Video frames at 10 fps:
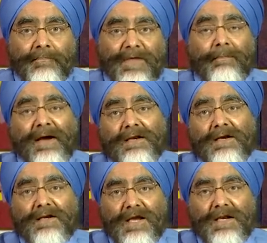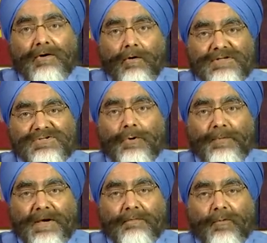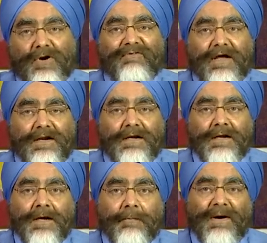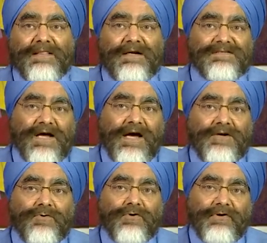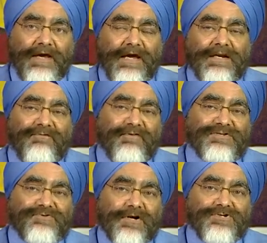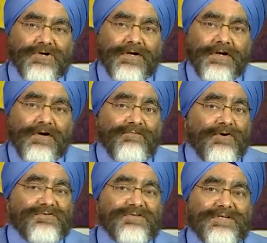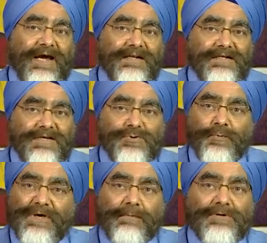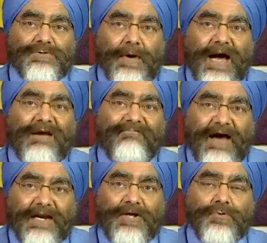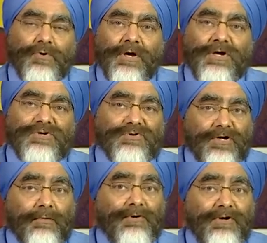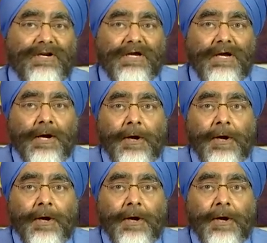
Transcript: They might indeed also be motivated by the desire to create infrastructure for society, to be able to add value to the community,